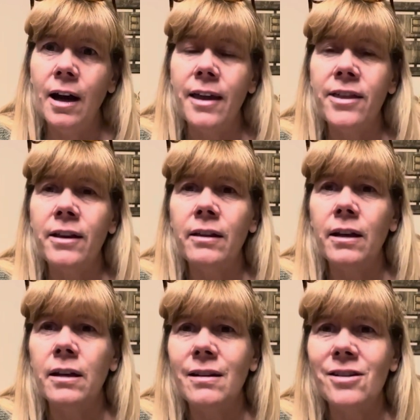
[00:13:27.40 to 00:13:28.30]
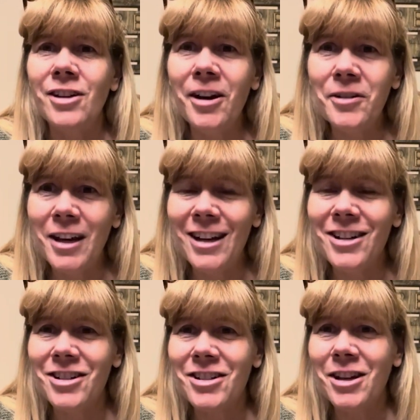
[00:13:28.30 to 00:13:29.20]
I think that it's not okay
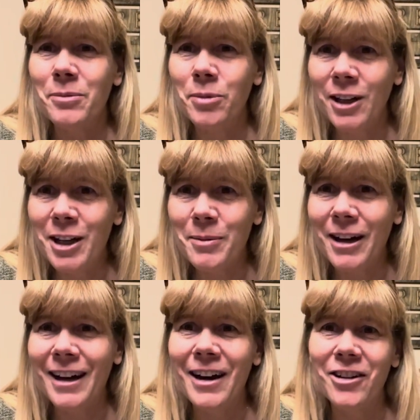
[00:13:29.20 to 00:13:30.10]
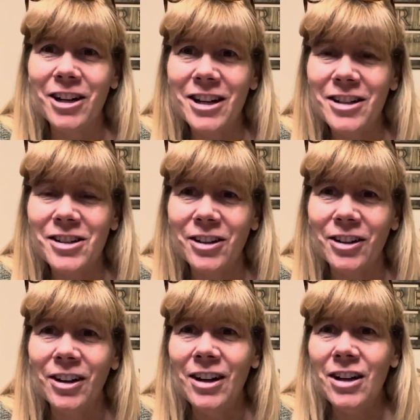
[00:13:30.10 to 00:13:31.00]
to just complain about how our kids
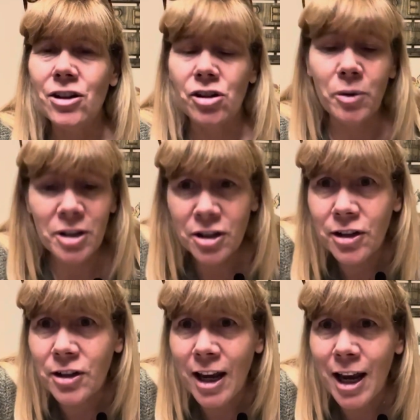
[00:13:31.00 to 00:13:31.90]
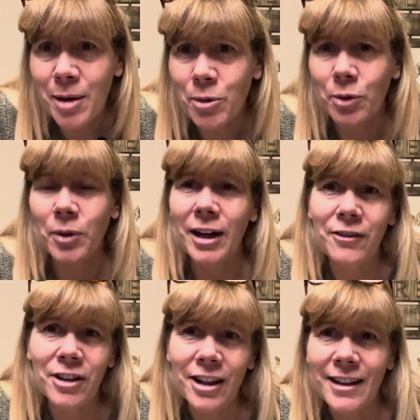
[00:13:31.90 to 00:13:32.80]
are so into their game or
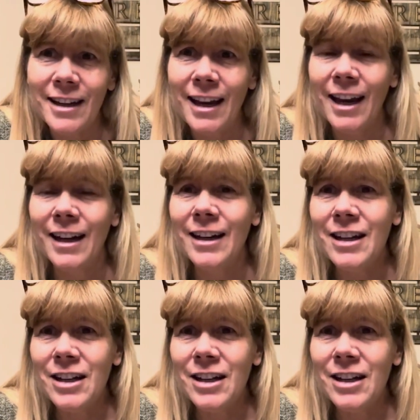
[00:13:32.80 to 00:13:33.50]
whatever that they can't